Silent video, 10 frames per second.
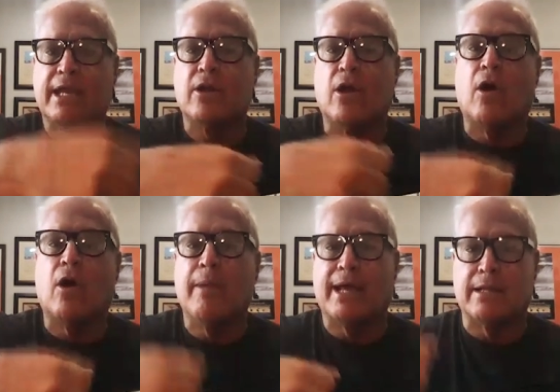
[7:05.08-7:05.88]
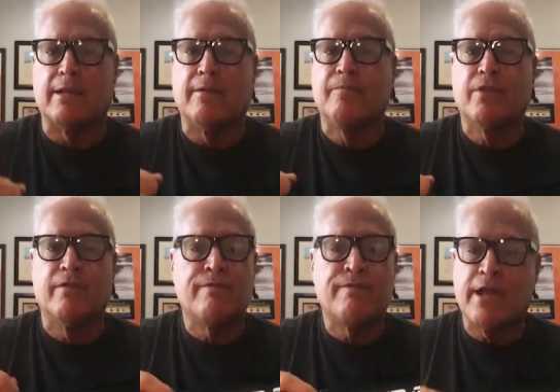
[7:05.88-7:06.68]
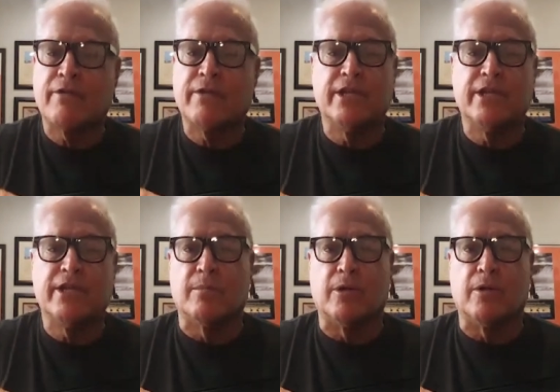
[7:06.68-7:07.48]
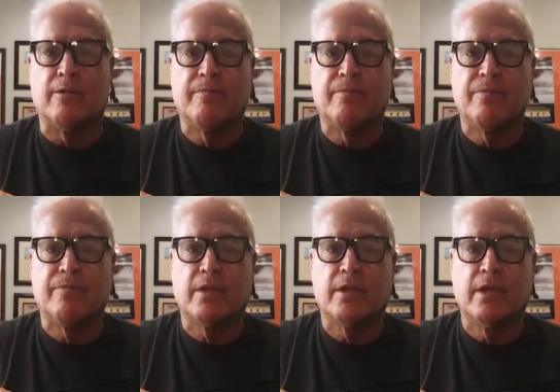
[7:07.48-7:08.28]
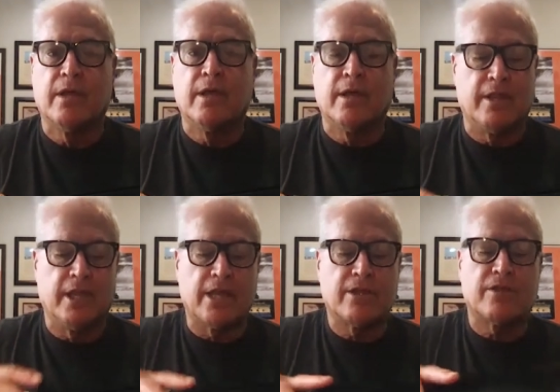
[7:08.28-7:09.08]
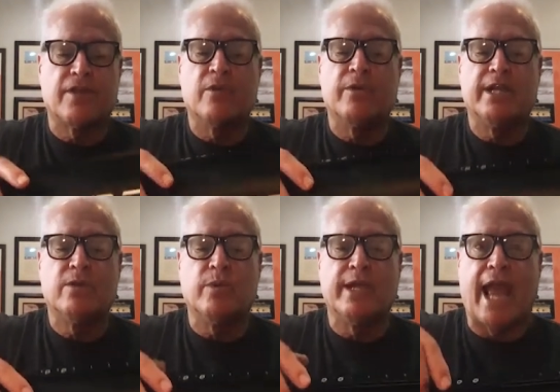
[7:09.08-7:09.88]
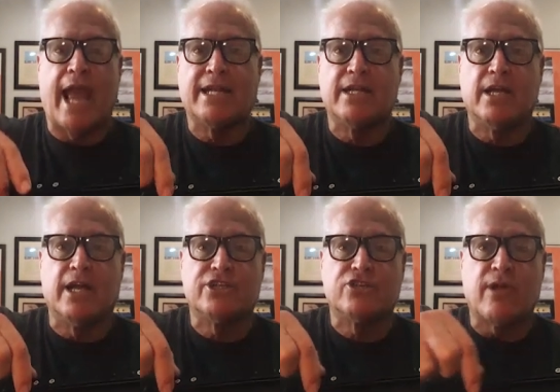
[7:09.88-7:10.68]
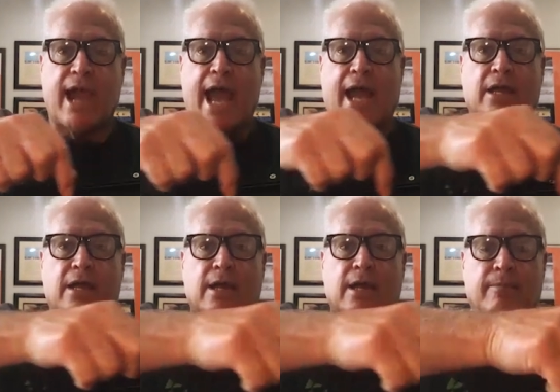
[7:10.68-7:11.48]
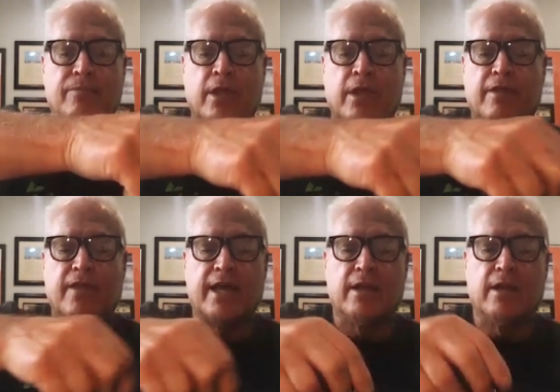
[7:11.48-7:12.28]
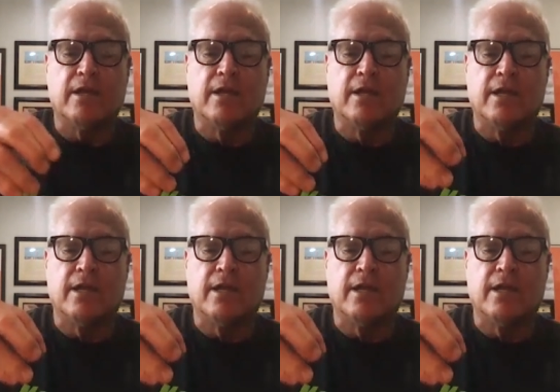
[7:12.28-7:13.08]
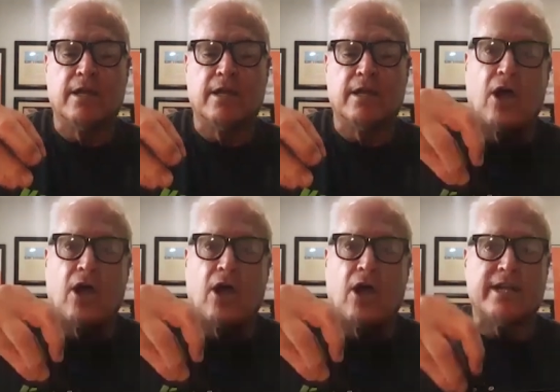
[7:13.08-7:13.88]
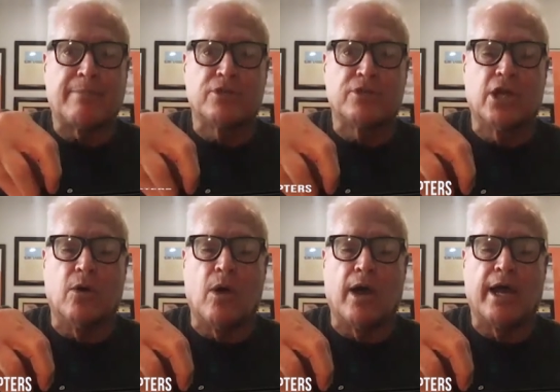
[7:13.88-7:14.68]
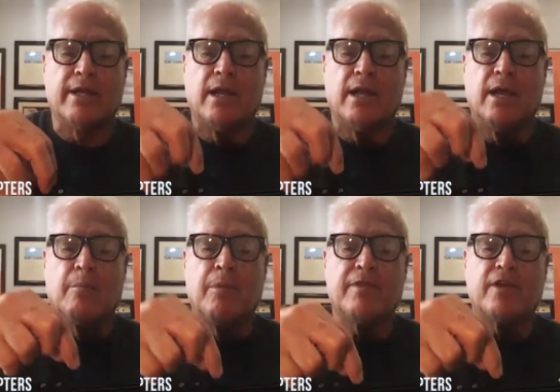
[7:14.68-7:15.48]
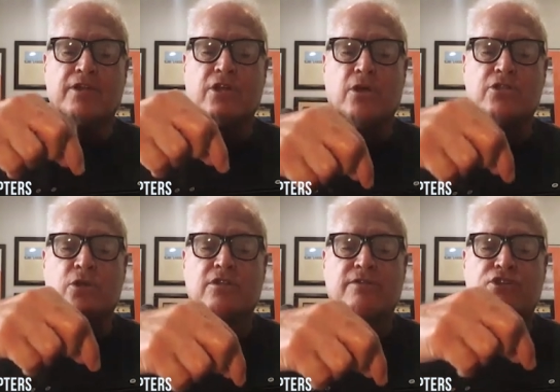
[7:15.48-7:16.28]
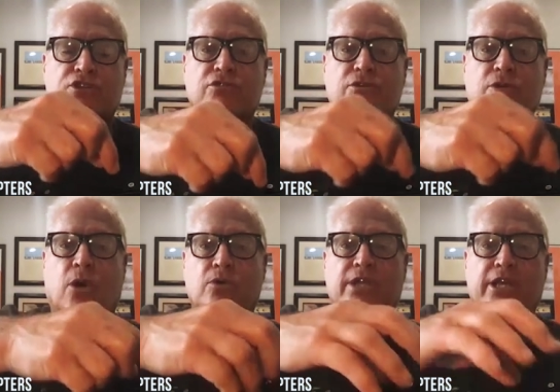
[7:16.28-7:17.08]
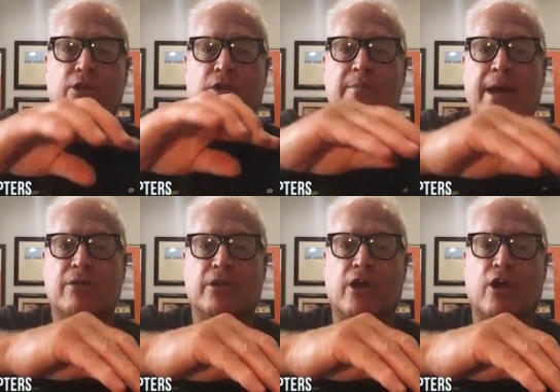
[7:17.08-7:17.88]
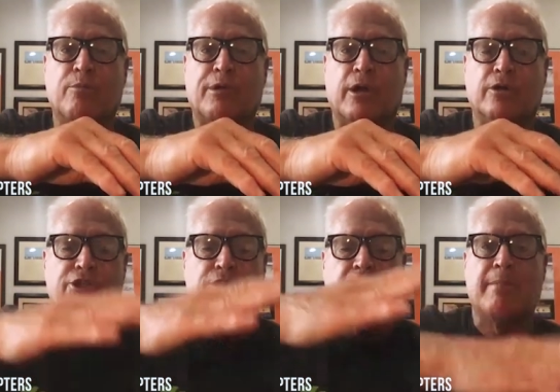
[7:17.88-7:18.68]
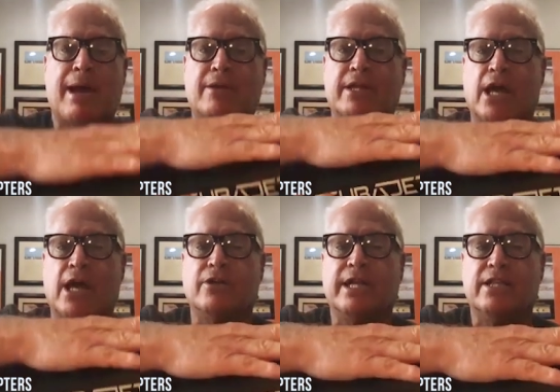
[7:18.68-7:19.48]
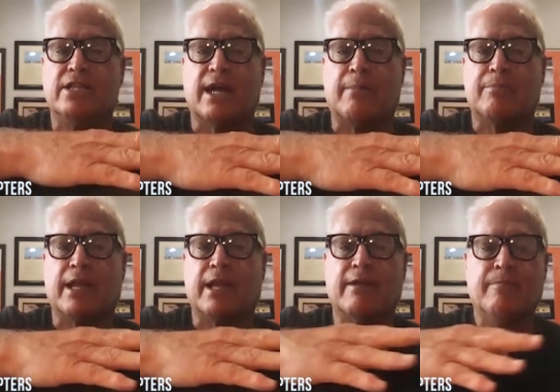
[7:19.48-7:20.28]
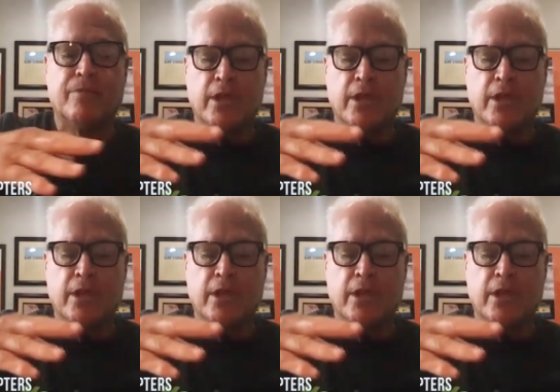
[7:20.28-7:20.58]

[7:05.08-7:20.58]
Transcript: it all metal, very durable. The other thing we did, we added a track that our adapters go on, but there's all sorts of screw holes that you can mount GoPros, you can mount it underneath something,